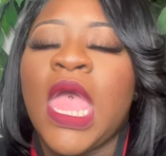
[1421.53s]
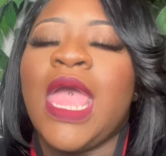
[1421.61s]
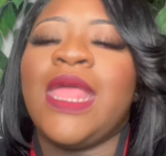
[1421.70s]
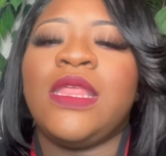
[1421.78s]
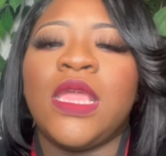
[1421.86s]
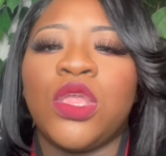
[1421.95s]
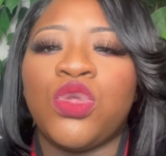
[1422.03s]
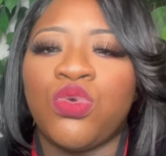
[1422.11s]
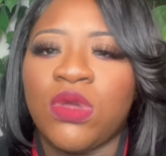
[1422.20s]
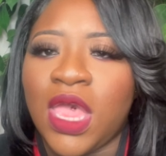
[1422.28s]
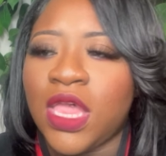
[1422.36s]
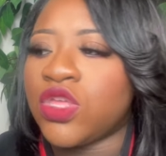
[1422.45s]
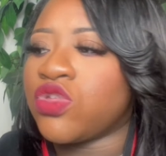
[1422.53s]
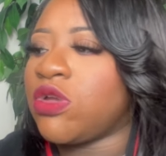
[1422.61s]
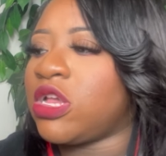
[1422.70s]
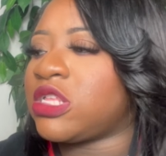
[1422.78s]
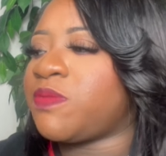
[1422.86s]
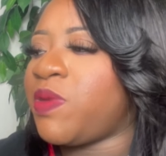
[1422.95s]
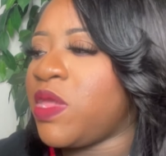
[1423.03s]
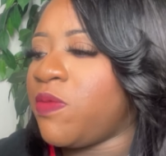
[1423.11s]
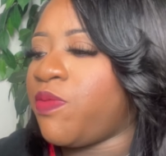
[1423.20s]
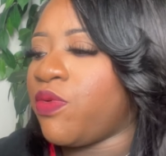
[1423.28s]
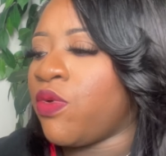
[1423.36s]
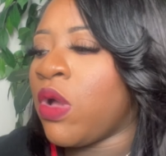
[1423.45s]
And then you can't trust
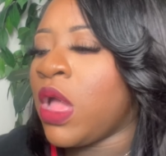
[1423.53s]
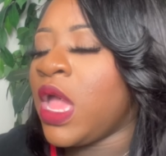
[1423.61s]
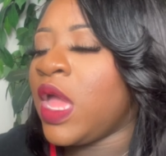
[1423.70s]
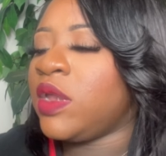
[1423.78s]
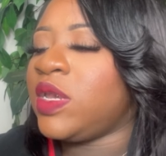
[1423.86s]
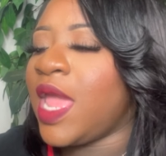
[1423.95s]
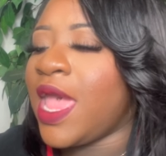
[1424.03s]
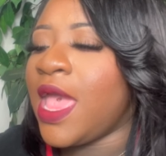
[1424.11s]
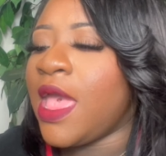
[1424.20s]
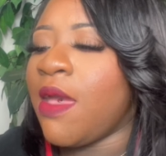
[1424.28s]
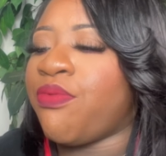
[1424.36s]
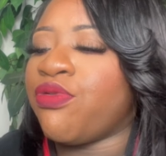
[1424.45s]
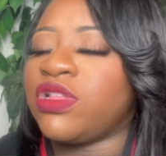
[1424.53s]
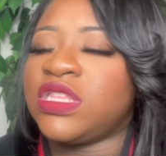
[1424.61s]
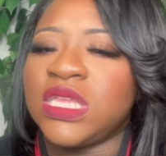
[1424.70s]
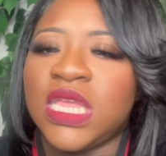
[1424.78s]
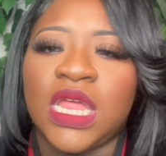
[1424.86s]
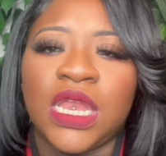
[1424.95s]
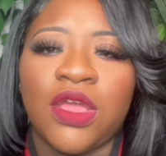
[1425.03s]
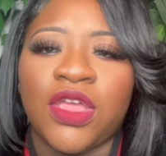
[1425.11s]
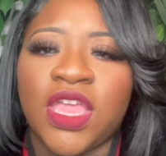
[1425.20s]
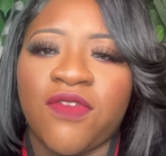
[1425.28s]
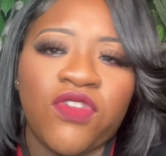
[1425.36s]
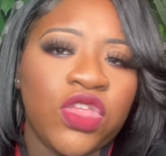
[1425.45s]
people that pretend they're
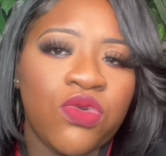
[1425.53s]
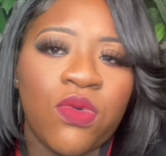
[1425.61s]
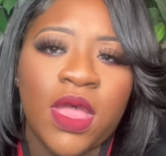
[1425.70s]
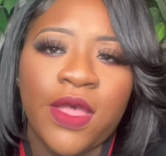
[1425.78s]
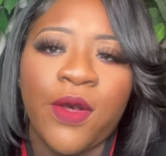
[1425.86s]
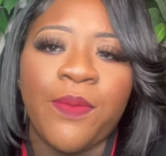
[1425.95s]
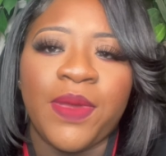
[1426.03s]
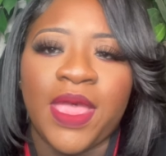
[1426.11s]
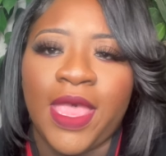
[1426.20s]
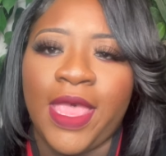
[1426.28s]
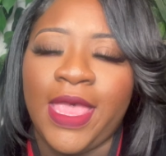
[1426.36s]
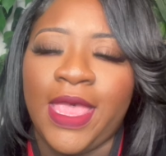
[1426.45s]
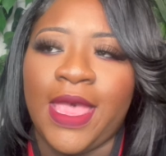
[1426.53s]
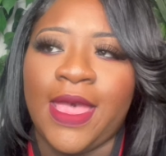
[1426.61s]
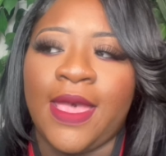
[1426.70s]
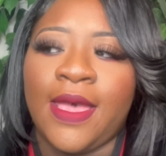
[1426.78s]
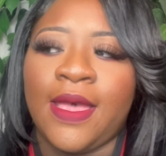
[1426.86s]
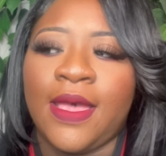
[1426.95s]
giving you a helping hand